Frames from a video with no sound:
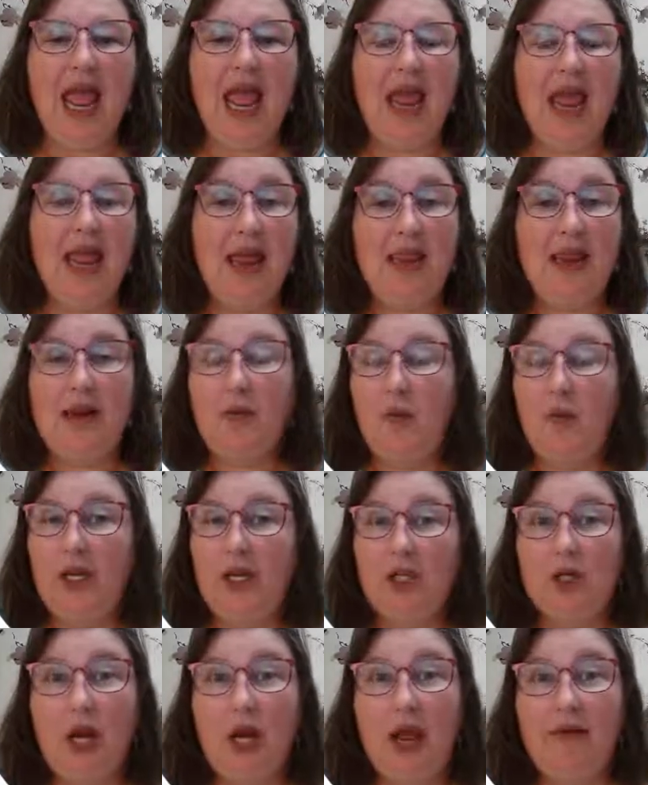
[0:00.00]
And
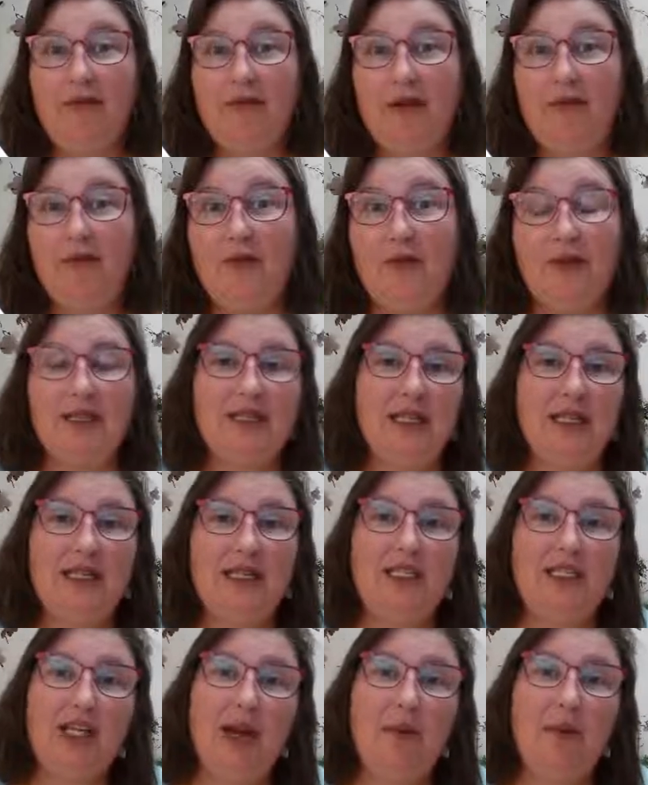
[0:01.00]
we drive over the
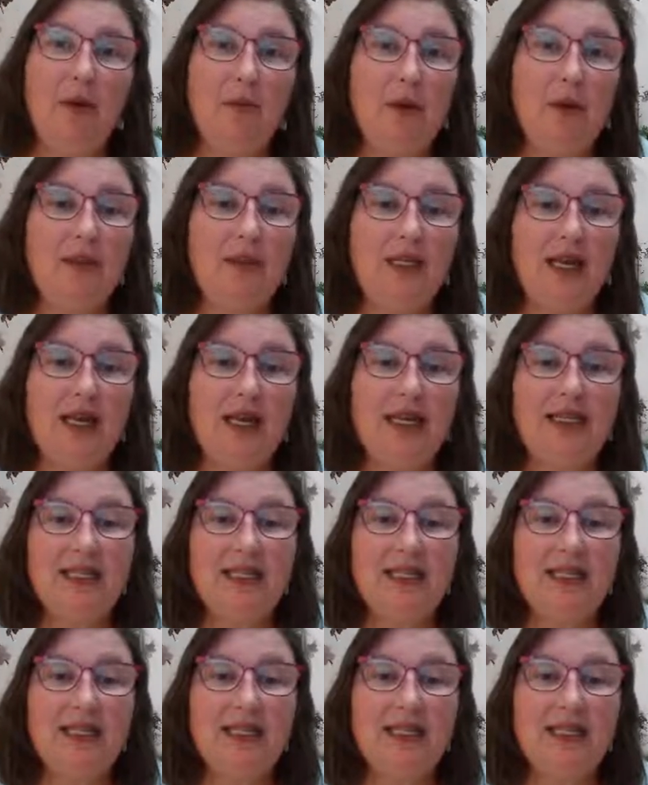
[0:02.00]
sunshine mimosa.